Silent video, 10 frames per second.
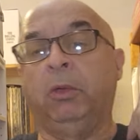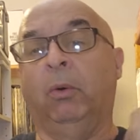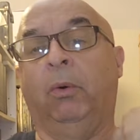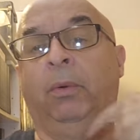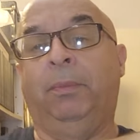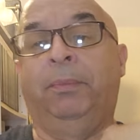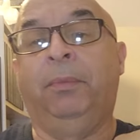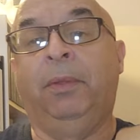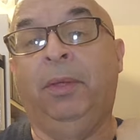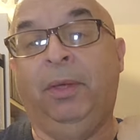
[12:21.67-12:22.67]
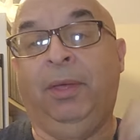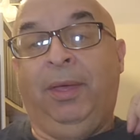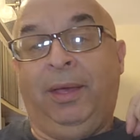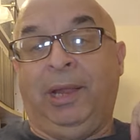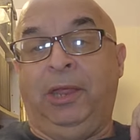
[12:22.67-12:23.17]
saw
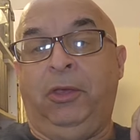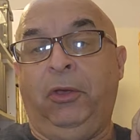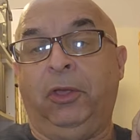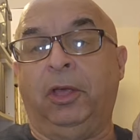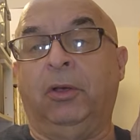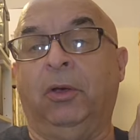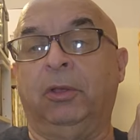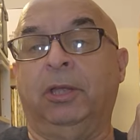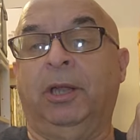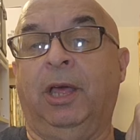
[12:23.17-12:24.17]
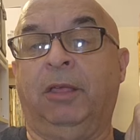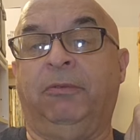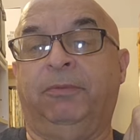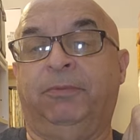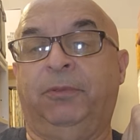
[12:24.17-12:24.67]
Glenn Hughes in concert last
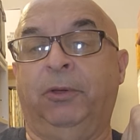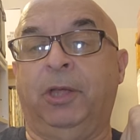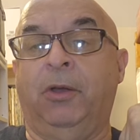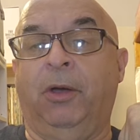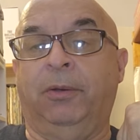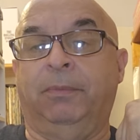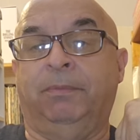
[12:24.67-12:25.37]
Thursday night